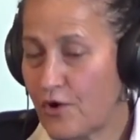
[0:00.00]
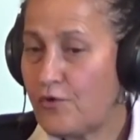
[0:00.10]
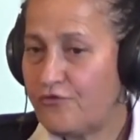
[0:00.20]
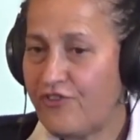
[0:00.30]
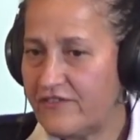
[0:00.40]

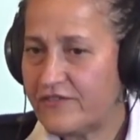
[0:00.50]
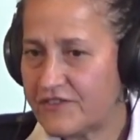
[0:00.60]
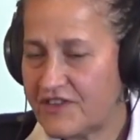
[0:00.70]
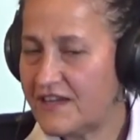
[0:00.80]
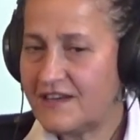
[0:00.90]
funds.
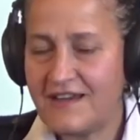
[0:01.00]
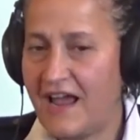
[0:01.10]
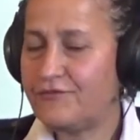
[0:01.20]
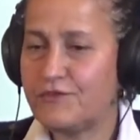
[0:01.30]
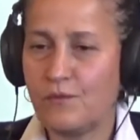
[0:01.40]
They didn't
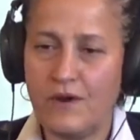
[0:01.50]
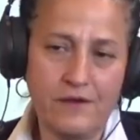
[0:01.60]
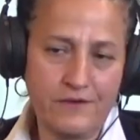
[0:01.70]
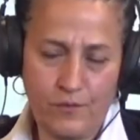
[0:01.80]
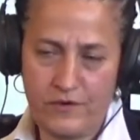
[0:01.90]
have to
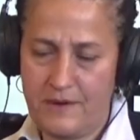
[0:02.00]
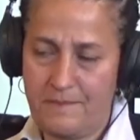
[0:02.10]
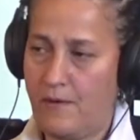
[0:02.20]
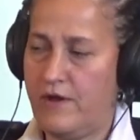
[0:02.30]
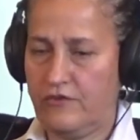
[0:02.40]
worry
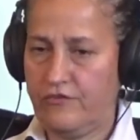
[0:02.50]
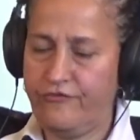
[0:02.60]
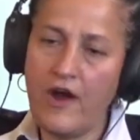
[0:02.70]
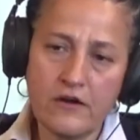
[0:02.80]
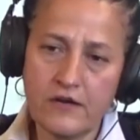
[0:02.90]
about Wells
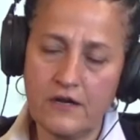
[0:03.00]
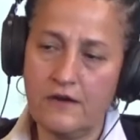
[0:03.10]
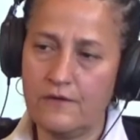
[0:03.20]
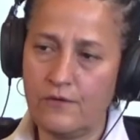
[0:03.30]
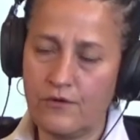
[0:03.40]

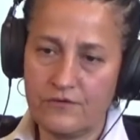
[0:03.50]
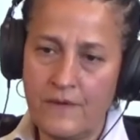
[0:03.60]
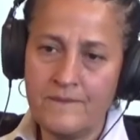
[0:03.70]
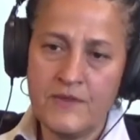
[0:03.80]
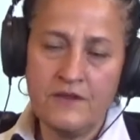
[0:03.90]
Fargo, or
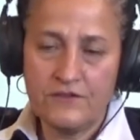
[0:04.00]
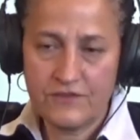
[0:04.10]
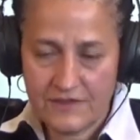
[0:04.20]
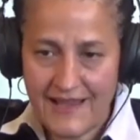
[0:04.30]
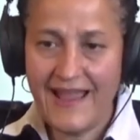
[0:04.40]

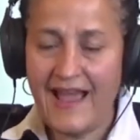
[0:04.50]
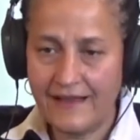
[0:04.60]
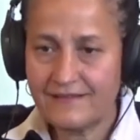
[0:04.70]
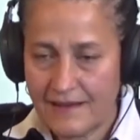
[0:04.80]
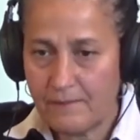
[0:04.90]
they had